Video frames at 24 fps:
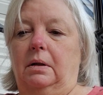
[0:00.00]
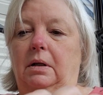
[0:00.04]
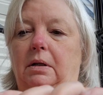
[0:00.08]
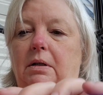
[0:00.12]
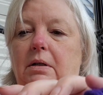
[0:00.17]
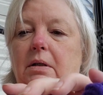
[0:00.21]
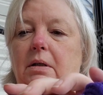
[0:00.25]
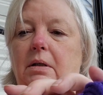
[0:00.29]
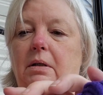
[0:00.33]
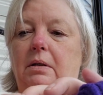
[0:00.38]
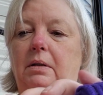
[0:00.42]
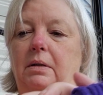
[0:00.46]
I
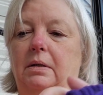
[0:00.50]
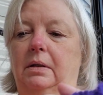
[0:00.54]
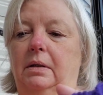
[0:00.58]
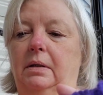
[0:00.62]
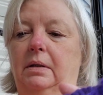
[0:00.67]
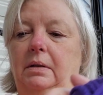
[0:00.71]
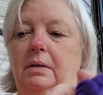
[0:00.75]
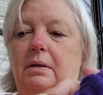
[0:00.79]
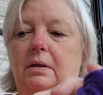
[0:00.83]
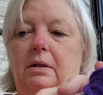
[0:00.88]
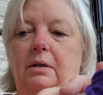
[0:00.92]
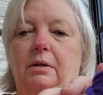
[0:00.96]
tucked it
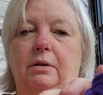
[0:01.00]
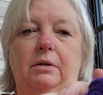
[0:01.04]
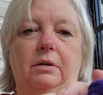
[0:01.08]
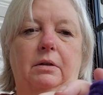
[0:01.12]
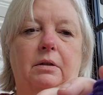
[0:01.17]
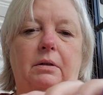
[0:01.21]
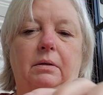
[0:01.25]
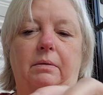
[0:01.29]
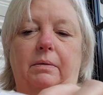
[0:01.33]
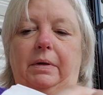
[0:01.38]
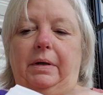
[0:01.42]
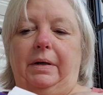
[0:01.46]
in here
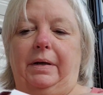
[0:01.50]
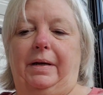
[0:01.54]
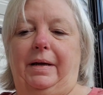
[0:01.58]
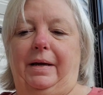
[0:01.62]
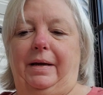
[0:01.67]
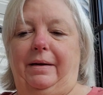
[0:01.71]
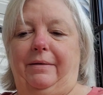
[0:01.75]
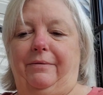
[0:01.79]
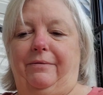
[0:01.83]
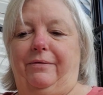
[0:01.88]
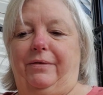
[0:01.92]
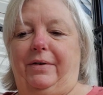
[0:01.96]
too.
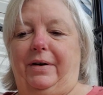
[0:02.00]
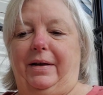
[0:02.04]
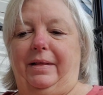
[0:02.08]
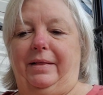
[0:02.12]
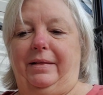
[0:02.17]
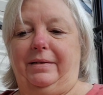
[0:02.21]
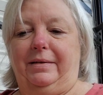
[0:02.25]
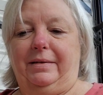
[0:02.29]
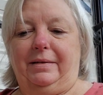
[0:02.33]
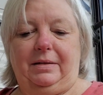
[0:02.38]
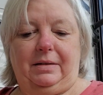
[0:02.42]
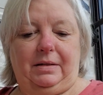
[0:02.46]

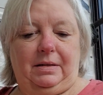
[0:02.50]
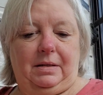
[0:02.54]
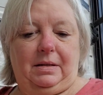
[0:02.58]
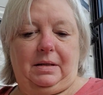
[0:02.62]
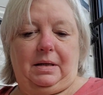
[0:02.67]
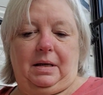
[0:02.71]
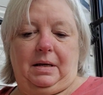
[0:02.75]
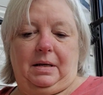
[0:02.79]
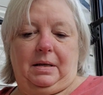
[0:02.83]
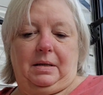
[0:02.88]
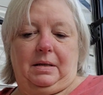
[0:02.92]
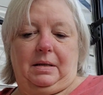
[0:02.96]
find the,
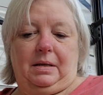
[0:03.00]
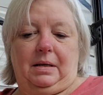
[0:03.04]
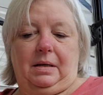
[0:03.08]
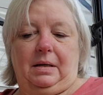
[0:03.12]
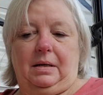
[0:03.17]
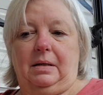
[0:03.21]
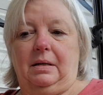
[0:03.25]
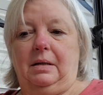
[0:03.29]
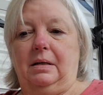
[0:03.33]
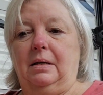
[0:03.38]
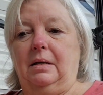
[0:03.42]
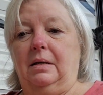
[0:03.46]
the end
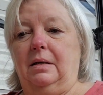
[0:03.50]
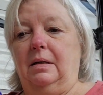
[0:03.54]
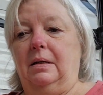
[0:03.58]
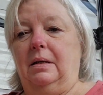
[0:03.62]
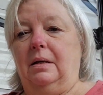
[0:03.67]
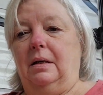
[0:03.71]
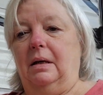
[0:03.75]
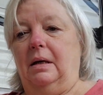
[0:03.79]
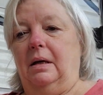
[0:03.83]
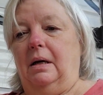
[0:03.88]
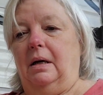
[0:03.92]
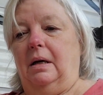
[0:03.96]
end.
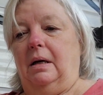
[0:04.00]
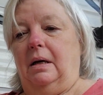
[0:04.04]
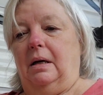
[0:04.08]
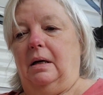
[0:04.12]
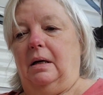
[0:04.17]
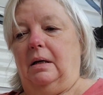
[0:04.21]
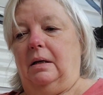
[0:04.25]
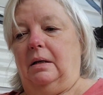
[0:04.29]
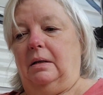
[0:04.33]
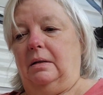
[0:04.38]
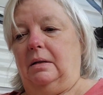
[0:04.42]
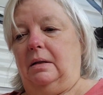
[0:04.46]

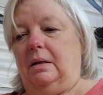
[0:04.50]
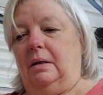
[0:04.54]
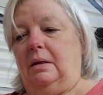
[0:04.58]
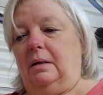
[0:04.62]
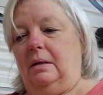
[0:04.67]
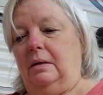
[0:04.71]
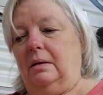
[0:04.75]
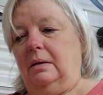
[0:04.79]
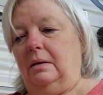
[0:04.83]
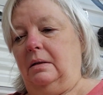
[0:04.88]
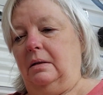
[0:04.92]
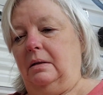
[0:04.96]
It's
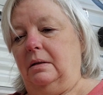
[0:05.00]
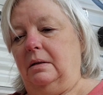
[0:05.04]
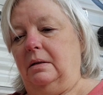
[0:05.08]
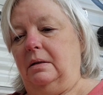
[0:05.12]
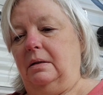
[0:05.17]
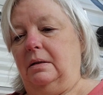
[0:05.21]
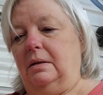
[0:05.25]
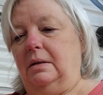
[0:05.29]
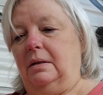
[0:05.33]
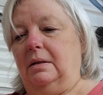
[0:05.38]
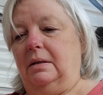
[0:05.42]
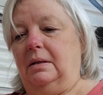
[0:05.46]
here.
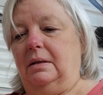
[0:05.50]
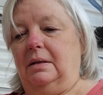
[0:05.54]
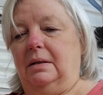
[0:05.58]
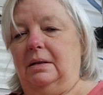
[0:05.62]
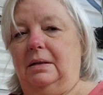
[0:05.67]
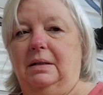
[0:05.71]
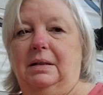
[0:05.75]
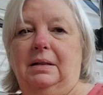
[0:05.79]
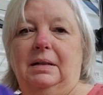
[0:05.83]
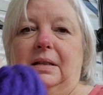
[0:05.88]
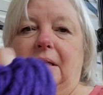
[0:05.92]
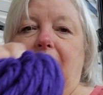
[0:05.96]

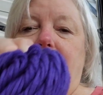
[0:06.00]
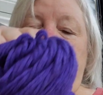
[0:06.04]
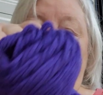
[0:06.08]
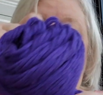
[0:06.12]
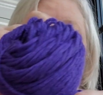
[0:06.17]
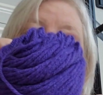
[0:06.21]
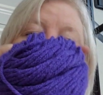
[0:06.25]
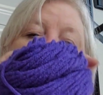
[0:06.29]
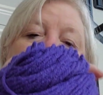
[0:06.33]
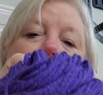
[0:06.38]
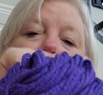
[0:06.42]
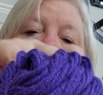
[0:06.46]
It's
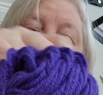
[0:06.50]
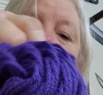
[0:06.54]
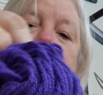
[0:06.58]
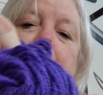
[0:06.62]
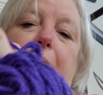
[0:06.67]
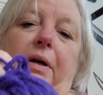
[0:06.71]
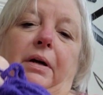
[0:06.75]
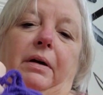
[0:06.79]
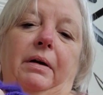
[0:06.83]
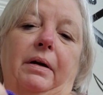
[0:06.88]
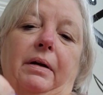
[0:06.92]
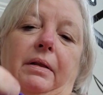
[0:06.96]
here
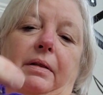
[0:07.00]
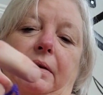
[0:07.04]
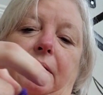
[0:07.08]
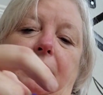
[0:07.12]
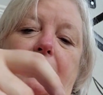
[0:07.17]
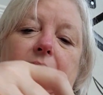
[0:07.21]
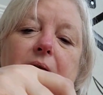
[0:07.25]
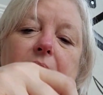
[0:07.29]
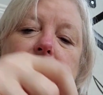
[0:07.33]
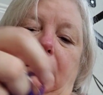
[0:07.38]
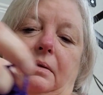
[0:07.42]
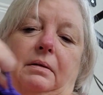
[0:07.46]
somewhere on
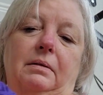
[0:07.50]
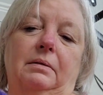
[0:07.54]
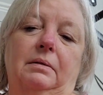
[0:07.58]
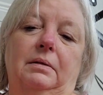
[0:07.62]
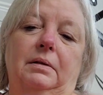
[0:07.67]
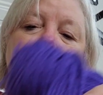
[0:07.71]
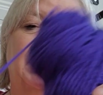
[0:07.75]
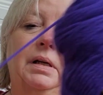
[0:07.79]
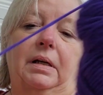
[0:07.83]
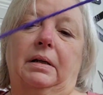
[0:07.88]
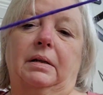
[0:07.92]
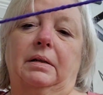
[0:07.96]
this
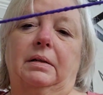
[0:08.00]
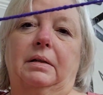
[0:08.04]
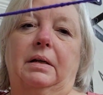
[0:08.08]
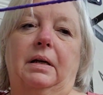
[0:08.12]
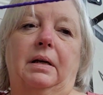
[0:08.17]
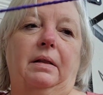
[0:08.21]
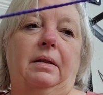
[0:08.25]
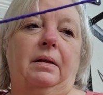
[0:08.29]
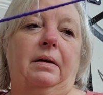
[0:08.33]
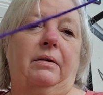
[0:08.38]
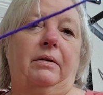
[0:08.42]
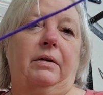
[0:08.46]
second
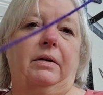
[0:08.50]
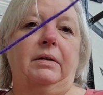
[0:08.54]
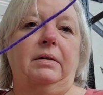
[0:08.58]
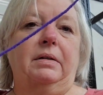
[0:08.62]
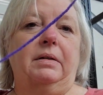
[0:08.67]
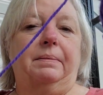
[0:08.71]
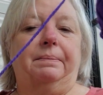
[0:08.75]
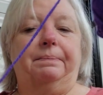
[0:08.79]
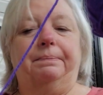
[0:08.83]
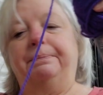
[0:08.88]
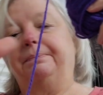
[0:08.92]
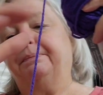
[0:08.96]
skein. There it
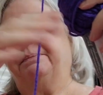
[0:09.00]
is.